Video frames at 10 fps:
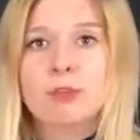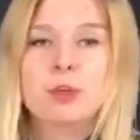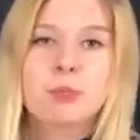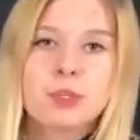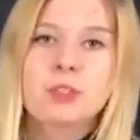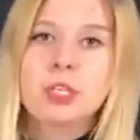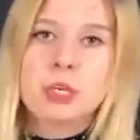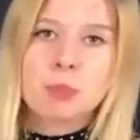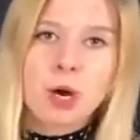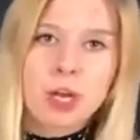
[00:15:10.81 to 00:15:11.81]
If you put this
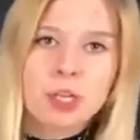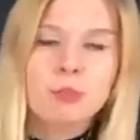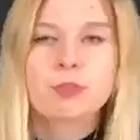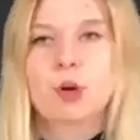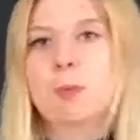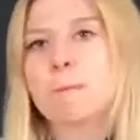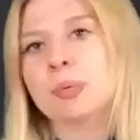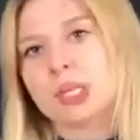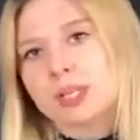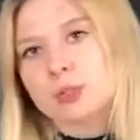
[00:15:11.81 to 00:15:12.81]
in a bottle from
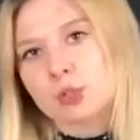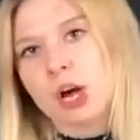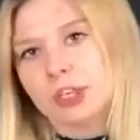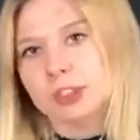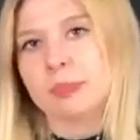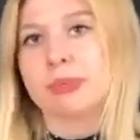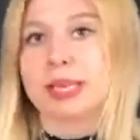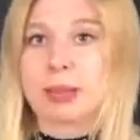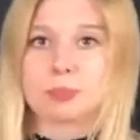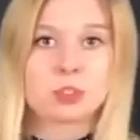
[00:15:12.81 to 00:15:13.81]
plus 200, it
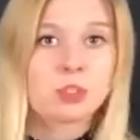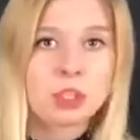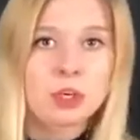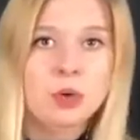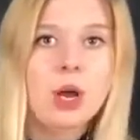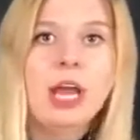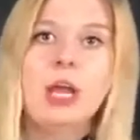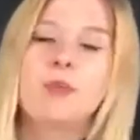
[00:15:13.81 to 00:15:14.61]
becomes 0.